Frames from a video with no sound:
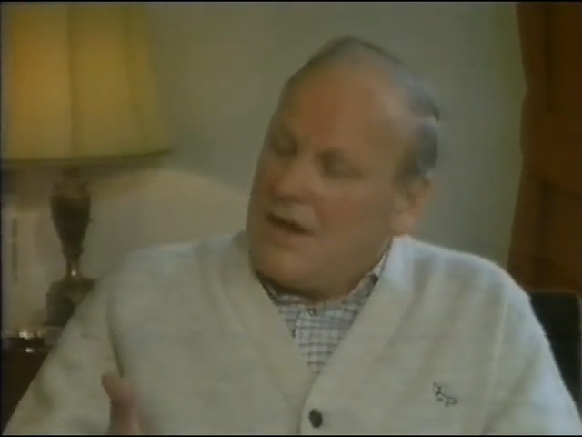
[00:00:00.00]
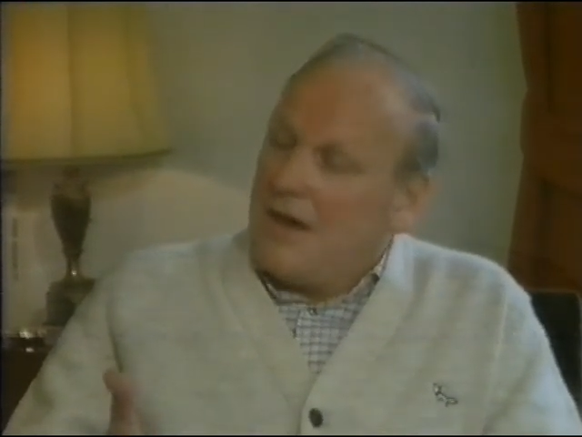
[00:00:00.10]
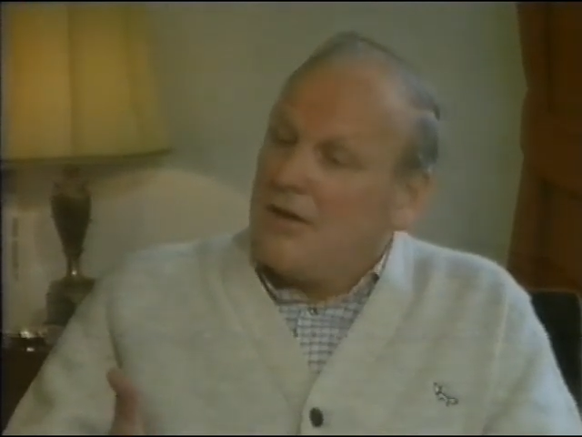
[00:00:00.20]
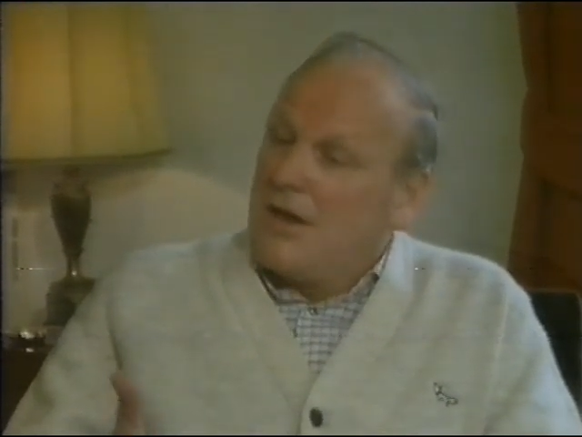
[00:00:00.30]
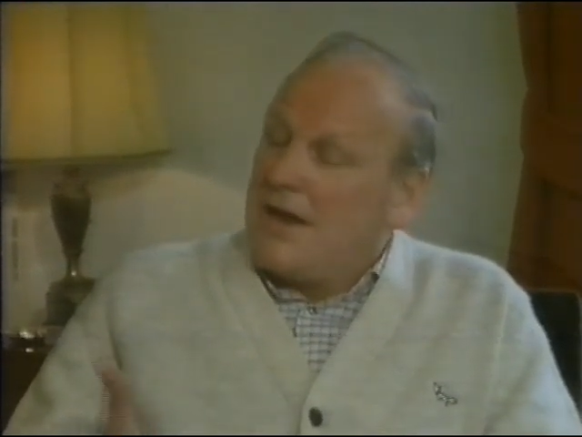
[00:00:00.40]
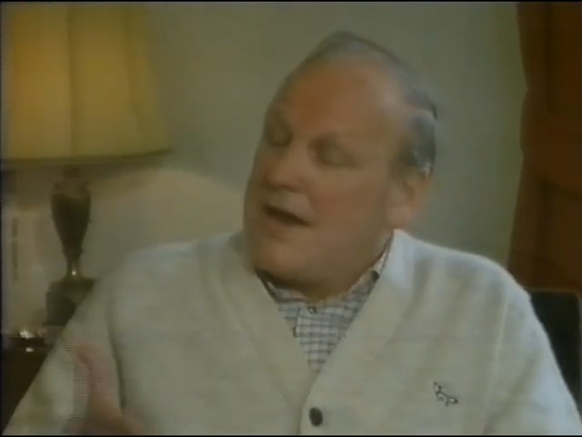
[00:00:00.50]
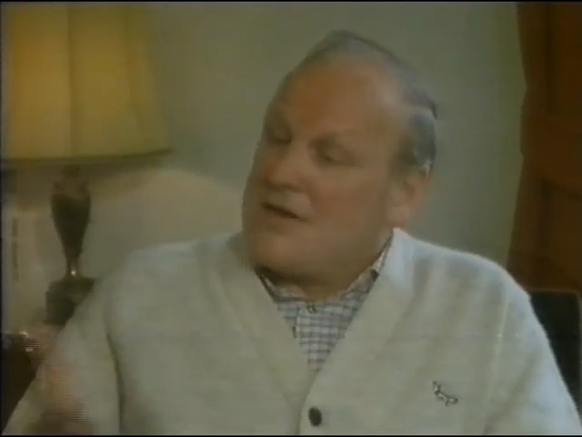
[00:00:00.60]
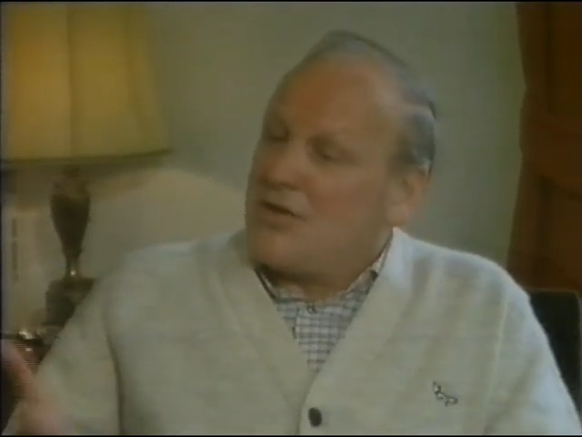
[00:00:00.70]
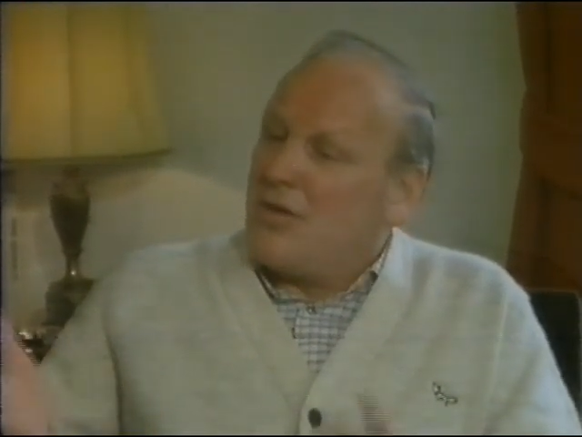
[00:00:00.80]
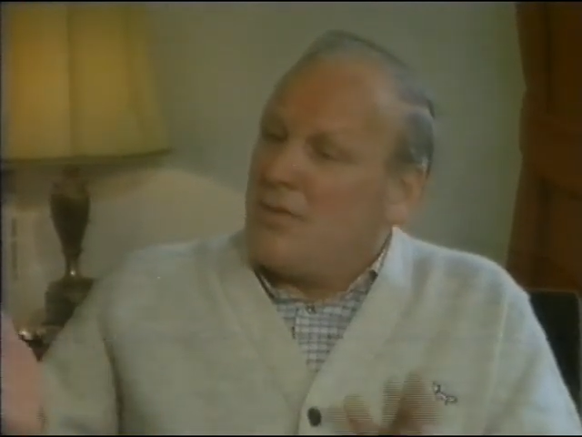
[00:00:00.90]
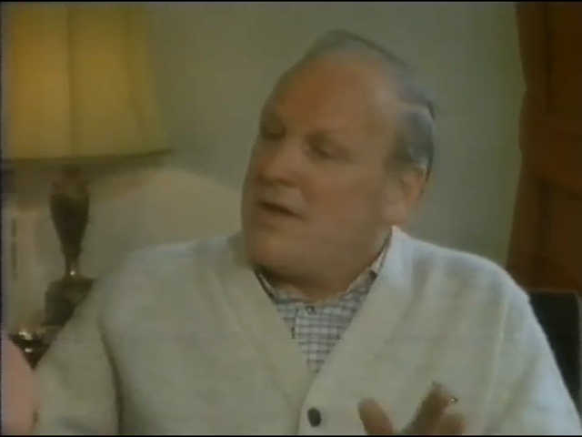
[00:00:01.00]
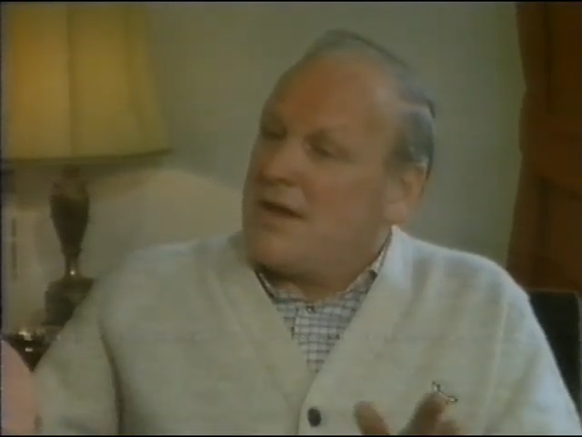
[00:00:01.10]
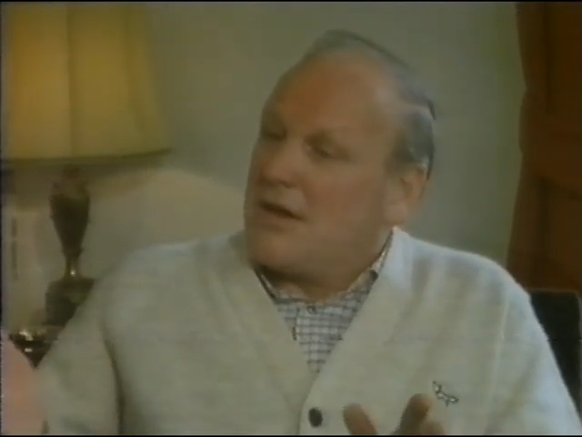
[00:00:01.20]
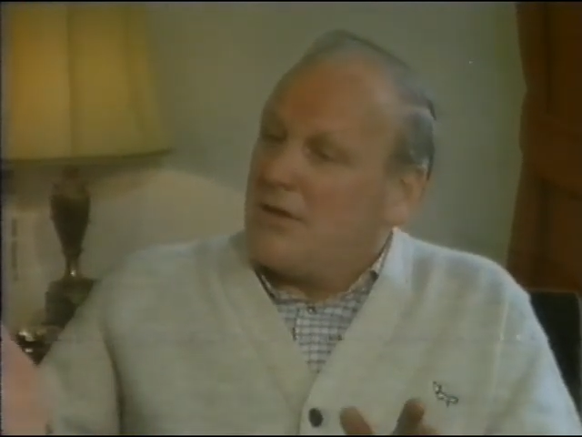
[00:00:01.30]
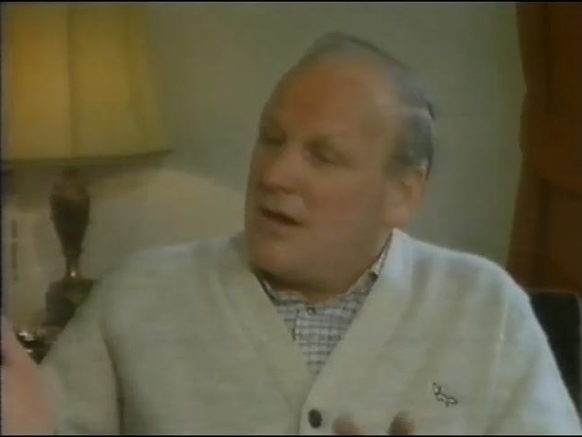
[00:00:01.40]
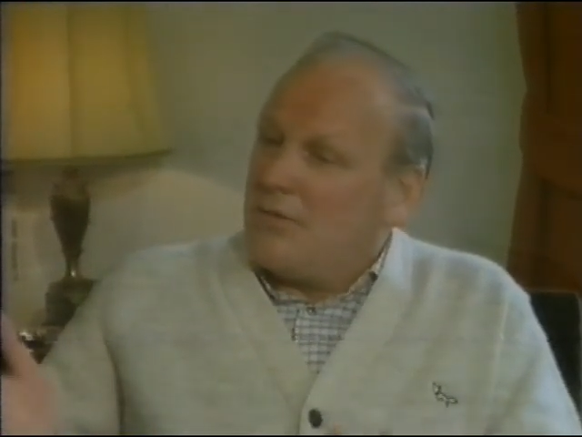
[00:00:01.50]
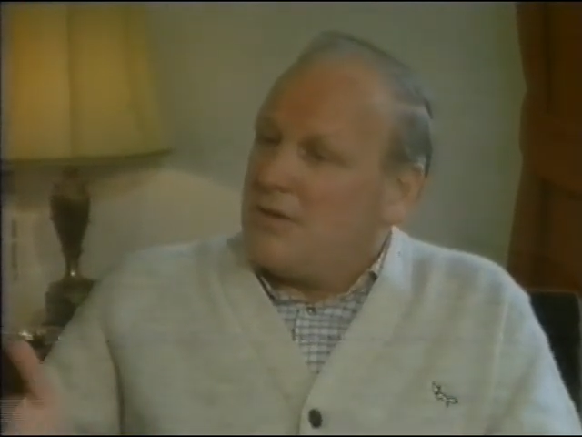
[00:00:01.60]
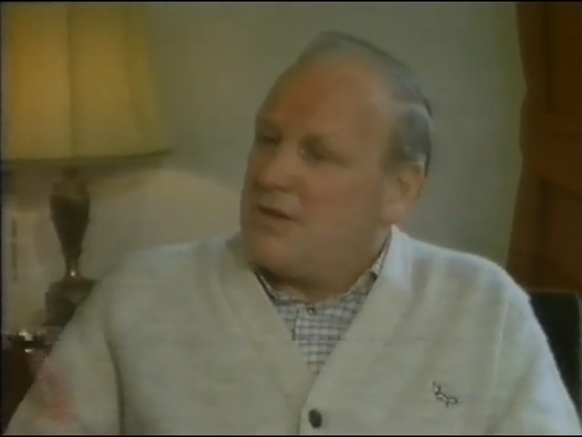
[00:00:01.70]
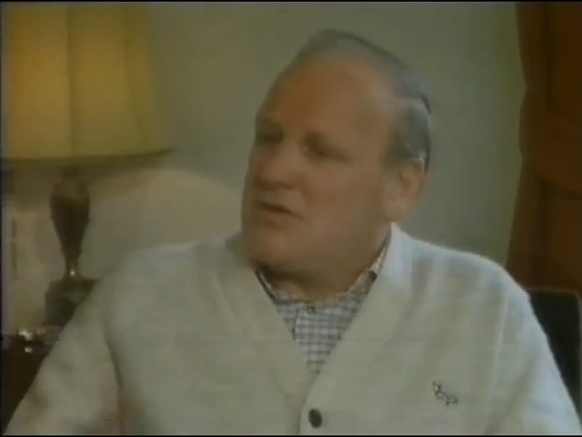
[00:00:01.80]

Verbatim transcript: Now, later on when they grow up, well,